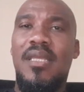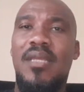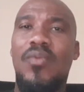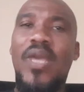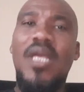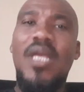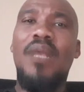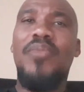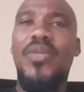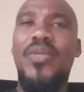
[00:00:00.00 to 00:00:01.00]
Wake up,
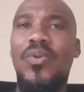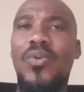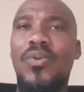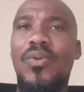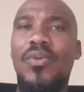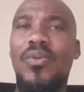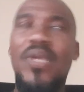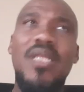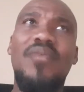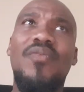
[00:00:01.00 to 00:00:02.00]
people. Wake
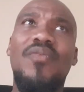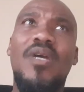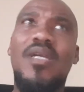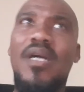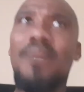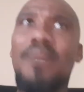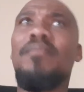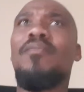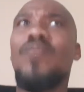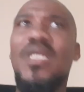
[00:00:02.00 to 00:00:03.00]
the fuck up.
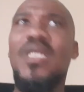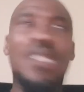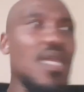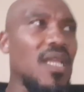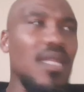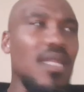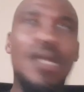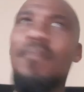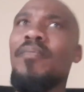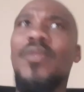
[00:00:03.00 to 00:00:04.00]
Wake the hell up.
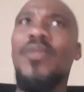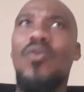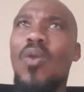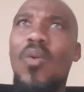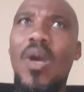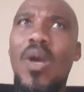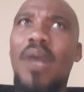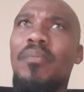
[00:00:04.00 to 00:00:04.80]
Grow up.